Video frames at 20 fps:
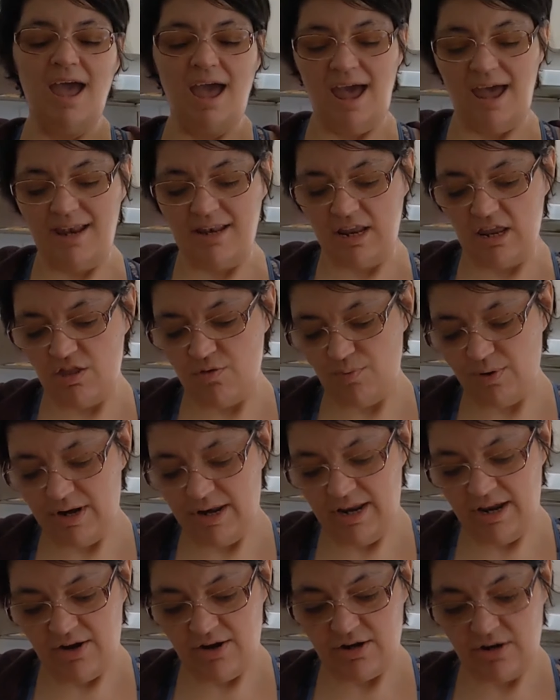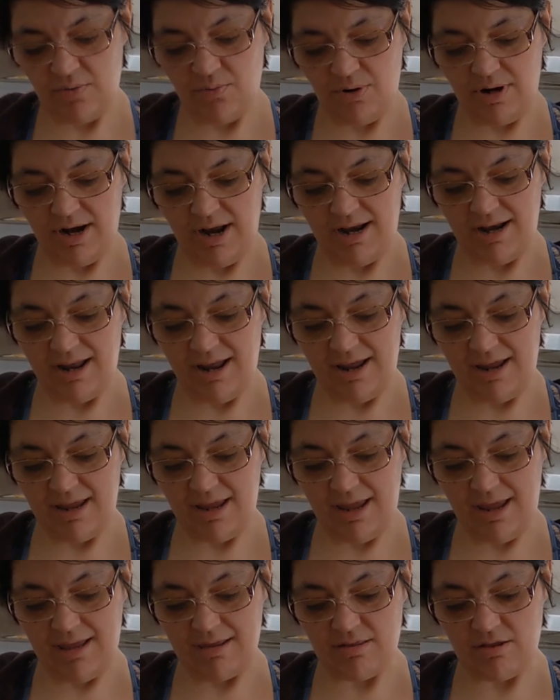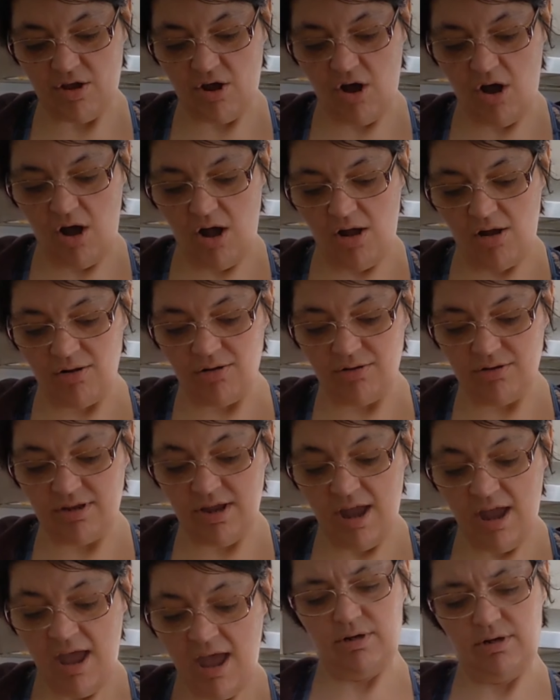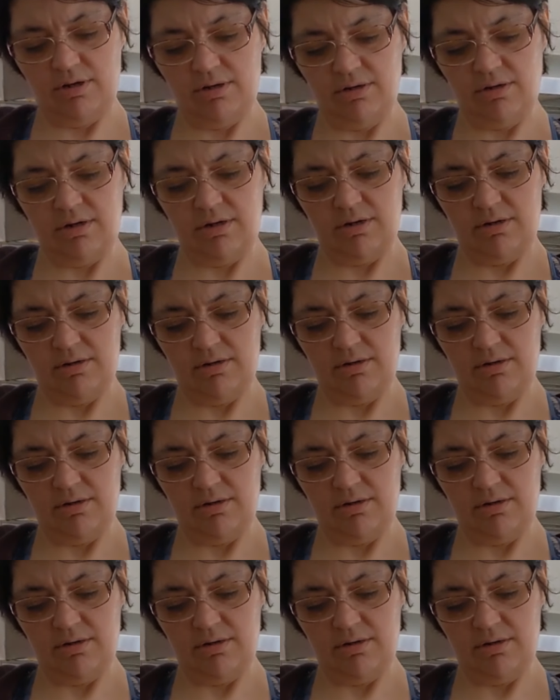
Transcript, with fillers: and this one here, the one I like, is called, hold on,